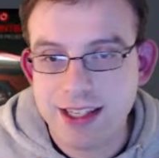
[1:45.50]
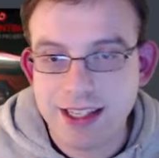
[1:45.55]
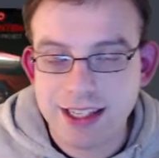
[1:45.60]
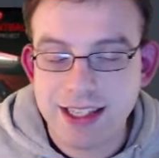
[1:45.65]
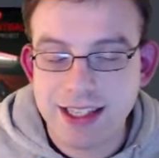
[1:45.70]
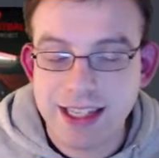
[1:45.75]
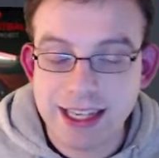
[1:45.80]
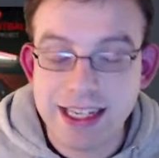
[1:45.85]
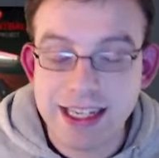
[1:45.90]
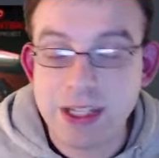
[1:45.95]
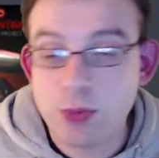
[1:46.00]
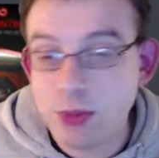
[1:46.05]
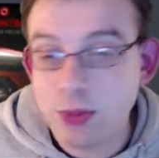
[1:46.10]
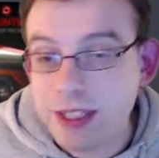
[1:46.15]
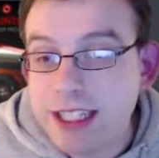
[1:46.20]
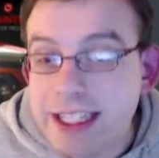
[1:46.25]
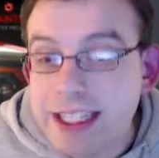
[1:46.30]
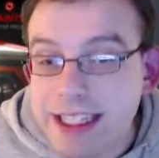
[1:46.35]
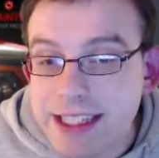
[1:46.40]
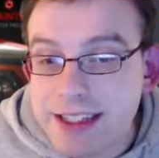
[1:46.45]
It is what it
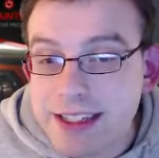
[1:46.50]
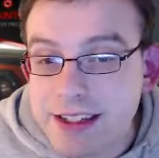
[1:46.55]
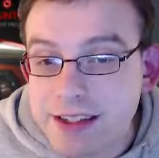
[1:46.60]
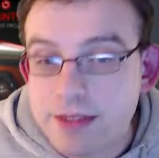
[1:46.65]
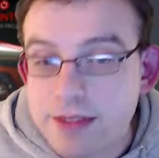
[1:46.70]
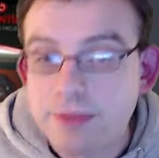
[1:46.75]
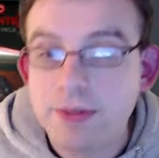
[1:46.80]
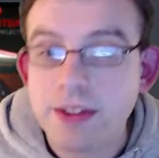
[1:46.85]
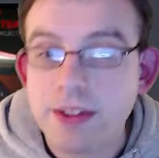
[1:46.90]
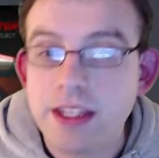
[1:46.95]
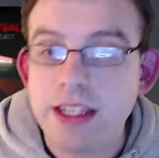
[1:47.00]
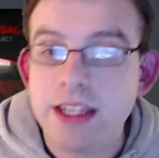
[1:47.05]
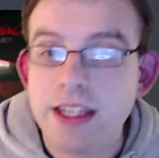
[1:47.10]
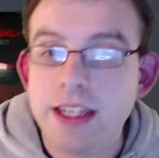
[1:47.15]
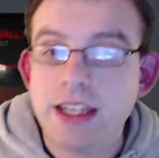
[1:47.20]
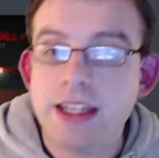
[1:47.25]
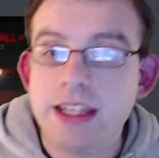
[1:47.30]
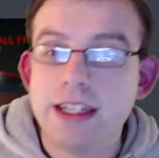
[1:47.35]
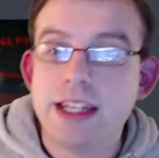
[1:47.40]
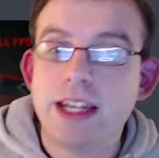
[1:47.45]
is.
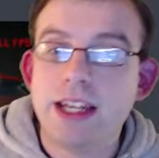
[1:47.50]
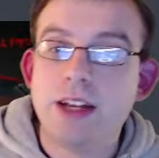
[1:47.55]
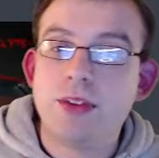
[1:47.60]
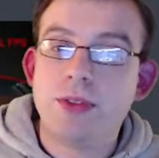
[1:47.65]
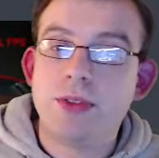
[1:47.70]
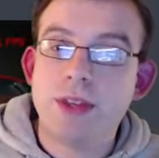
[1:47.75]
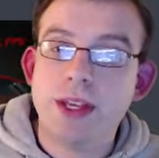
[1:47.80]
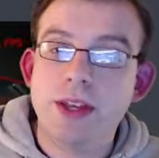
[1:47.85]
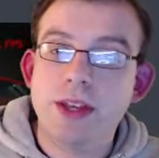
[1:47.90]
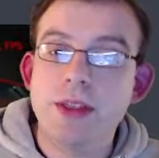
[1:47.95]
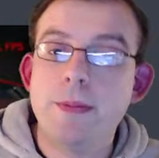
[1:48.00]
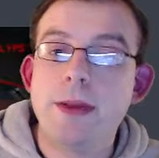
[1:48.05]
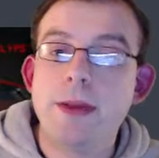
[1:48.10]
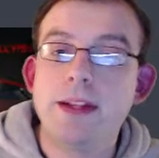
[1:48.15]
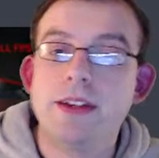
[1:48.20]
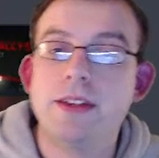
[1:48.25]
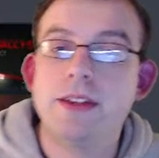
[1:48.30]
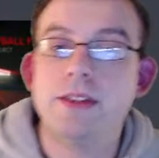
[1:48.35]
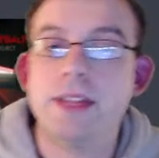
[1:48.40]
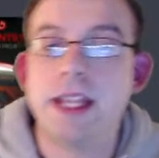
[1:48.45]
Now, the other
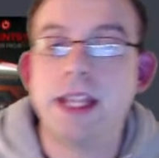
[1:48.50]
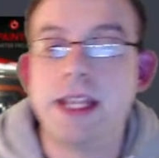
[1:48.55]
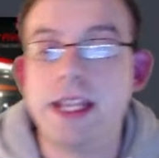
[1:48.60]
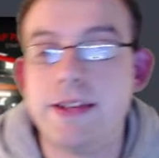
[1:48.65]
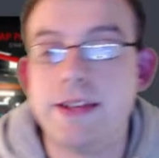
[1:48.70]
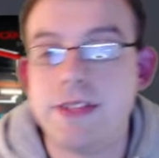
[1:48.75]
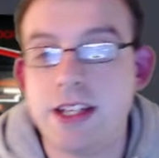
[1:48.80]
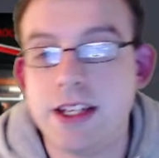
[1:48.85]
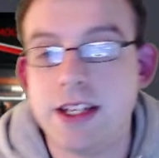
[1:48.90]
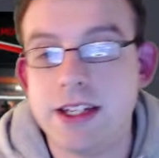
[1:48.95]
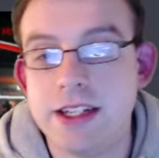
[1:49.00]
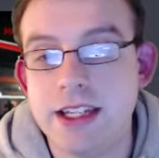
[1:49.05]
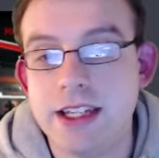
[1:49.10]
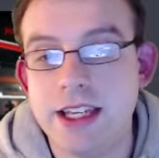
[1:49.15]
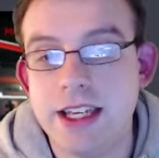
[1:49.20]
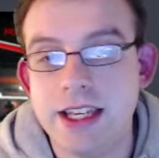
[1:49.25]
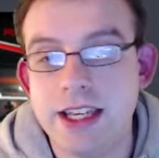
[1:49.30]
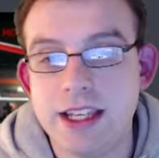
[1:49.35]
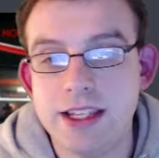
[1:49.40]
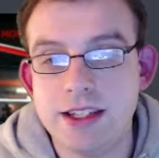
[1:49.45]
bundle that they've done
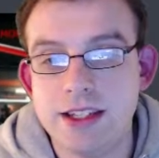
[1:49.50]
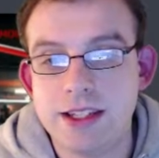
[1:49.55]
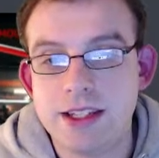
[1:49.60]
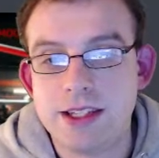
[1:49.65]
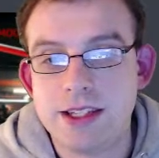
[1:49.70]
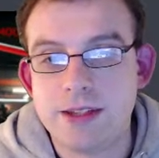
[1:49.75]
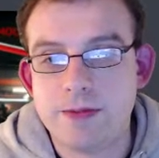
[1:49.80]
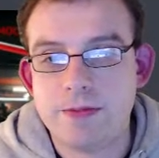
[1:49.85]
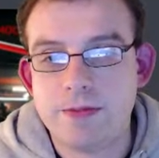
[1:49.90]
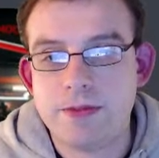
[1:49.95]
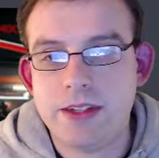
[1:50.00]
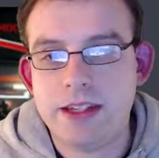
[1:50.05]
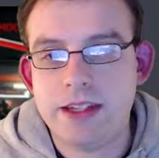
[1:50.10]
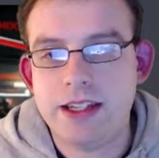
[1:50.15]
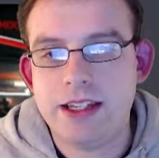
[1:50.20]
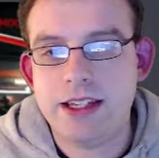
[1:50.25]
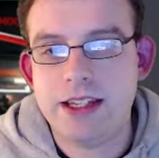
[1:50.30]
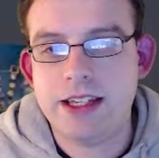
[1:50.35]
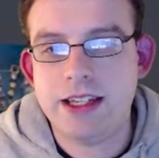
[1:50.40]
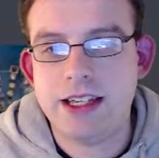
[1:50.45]
is,
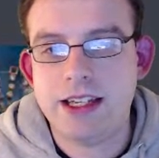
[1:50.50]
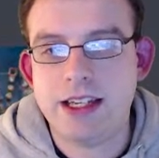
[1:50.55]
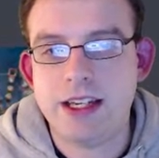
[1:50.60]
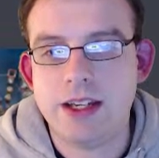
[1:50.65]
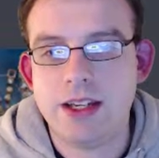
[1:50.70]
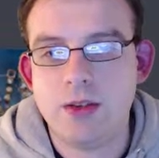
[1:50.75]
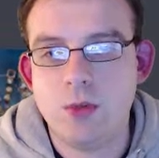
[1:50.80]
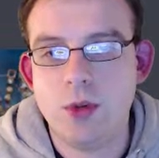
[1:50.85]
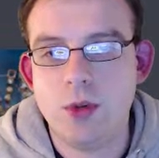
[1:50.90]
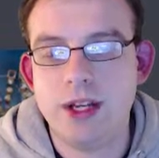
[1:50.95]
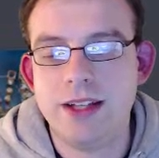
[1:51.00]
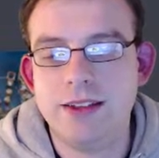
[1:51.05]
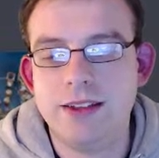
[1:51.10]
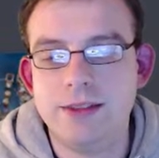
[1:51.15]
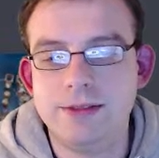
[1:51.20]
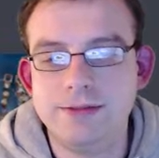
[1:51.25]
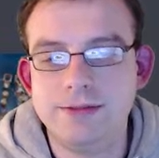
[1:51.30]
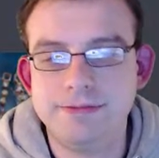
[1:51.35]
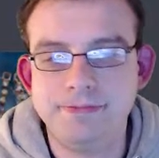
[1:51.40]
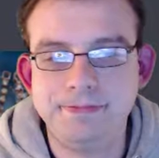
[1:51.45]
well,
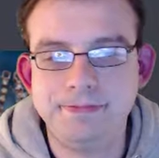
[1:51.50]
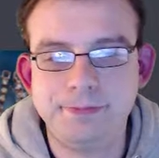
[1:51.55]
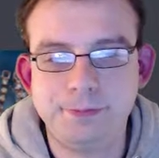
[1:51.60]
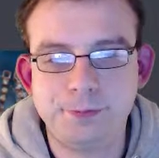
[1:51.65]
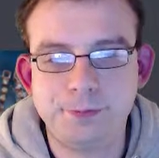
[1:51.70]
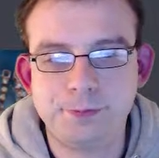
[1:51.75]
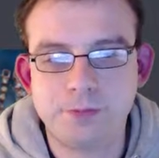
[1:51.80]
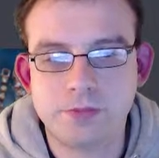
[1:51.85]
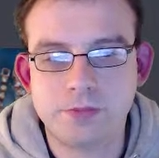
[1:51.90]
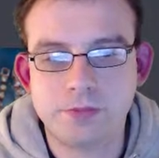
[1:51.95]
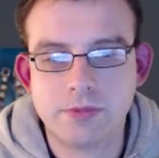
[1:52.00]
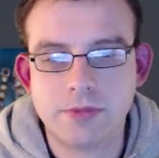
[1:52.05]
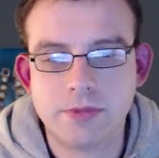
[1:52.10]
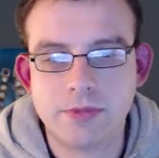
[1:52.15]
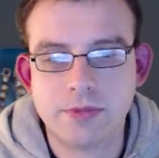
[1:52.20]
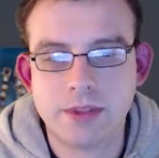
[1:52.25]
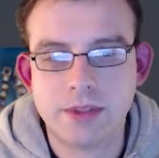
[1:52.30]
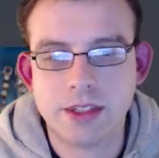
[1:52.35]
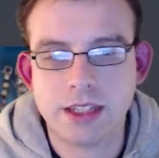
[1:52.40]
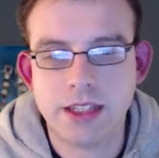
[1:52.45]

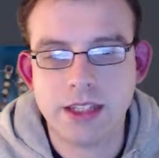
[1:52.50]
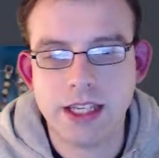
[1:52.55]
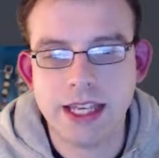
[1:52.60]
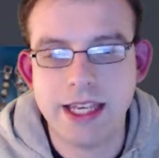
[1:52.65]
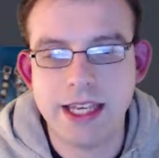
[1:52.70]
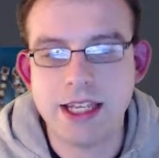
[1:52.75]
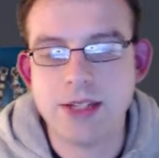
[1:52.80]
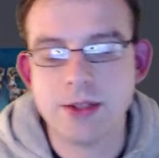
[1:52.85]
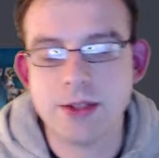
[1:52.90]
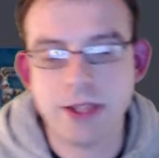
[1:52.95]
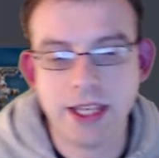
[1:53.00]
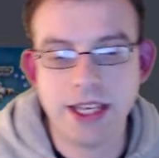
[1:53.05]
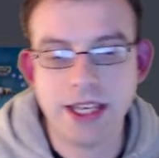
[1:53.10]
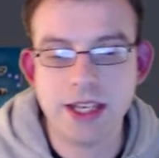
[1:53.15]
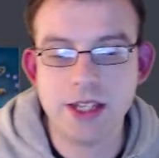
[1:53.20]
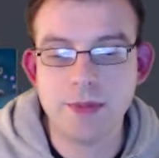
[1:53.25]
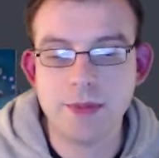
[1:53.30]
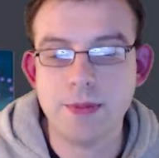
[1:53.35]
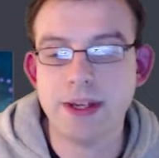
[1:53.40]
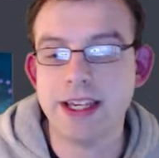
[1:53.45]

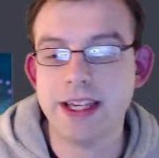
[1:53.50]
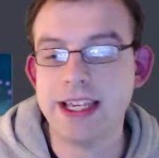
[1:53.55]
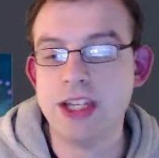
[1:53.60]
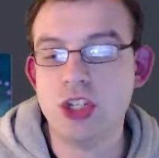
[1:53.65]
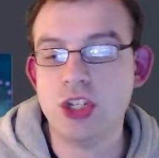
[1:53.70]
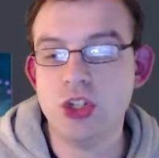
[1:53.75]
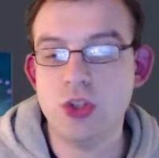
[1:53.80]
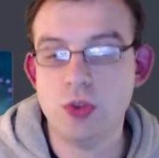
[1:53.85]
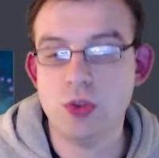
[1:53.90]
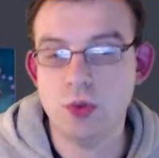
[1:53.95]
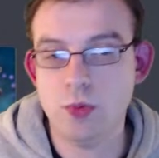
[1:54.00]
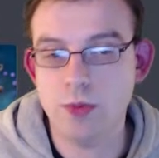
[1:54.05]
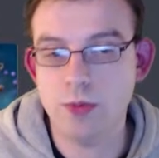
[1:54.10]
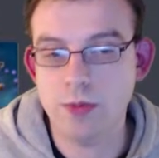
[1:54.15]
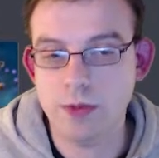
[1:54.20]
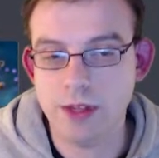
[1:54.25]
here's my issue.